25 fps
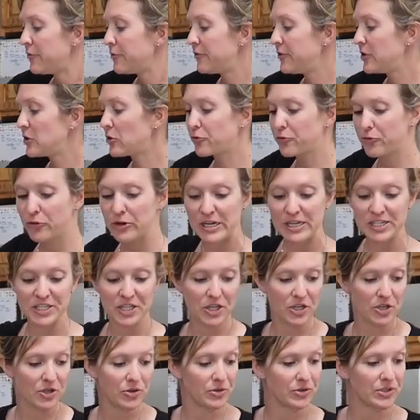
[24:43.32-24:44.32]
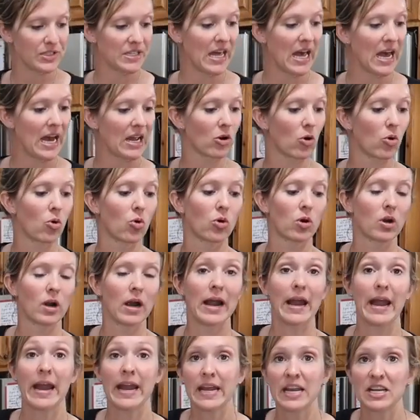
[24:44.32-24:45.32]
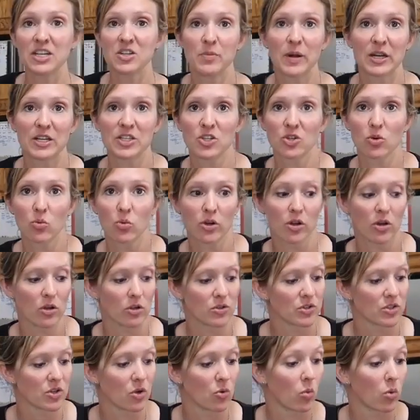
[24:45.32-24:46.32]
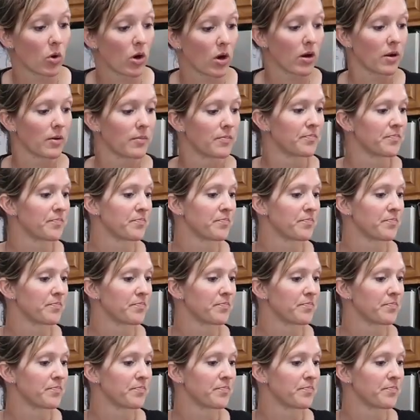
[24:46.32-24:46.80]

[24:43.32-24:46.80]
feel free to use that or a hand mixer would also work.